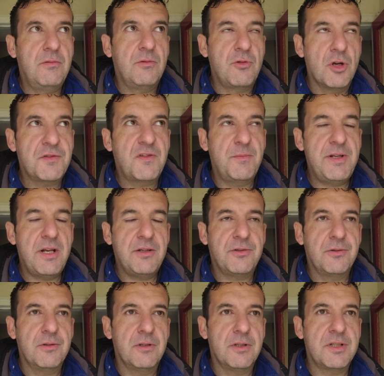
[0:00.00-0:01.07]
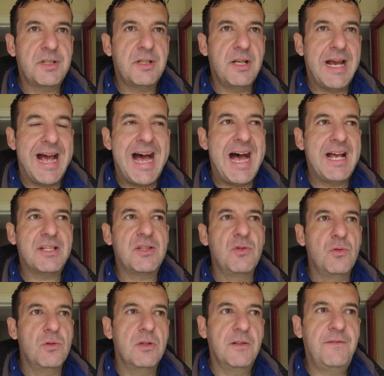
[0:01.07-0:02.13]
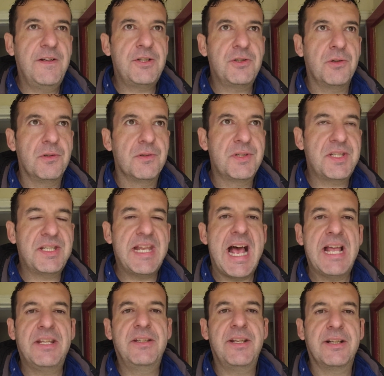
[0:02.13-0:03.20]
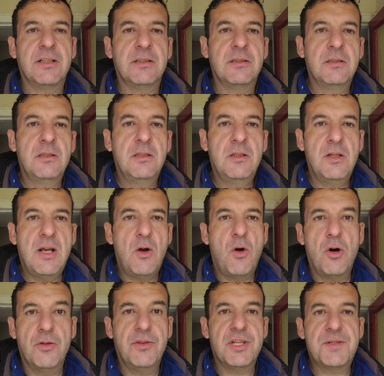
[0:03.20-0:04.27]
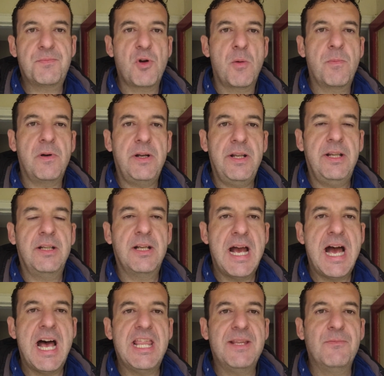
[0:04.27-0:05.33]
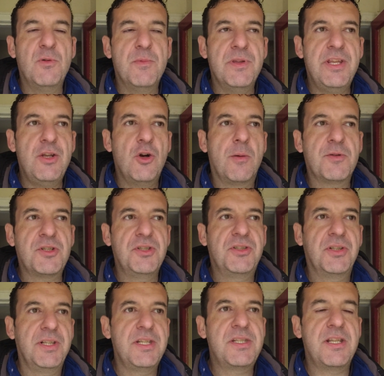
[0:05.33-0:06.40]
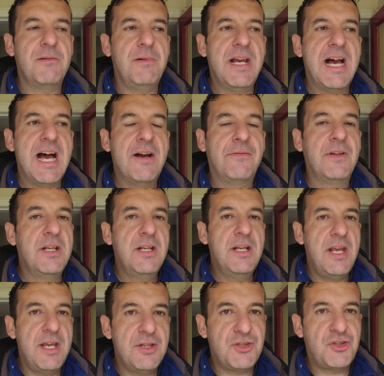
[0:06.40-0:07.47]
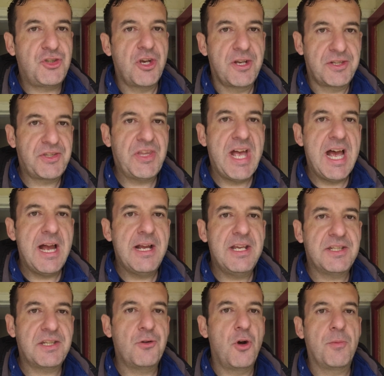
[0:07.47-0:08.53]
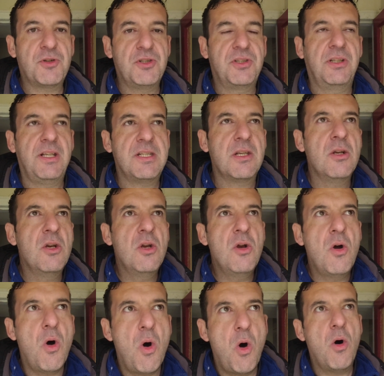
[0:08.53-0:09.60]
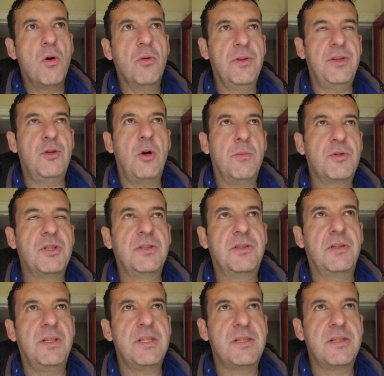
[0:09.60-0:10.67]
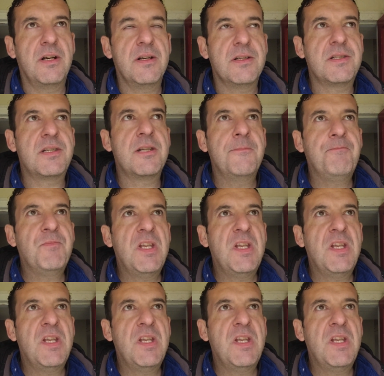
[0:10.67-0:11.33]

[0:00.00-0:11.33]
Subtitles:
Gosford Bay Outdoors has no official standing on this property at the moment. The option to lease that we have is just that, it's an option to lease. All the option to lease does